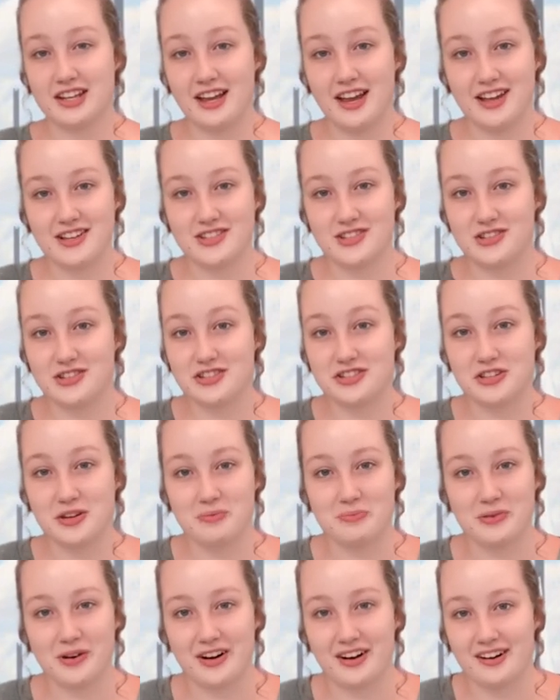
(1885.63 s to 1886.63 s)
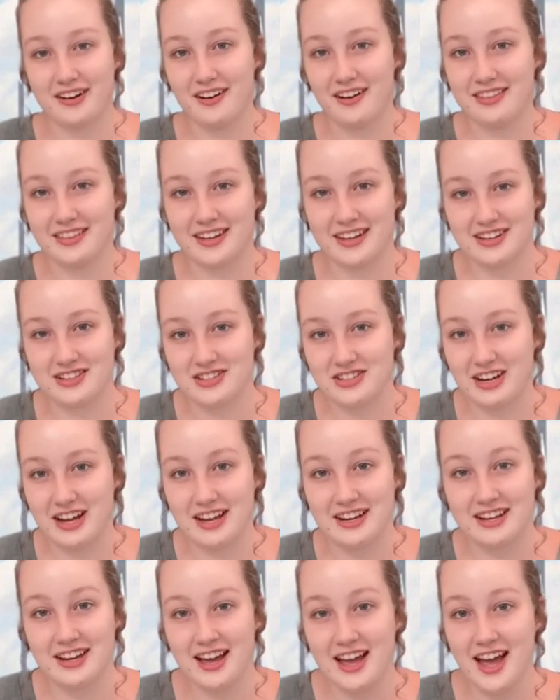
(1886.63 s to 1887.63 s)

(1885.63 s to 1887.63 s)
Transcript: answer somewhere on the internet,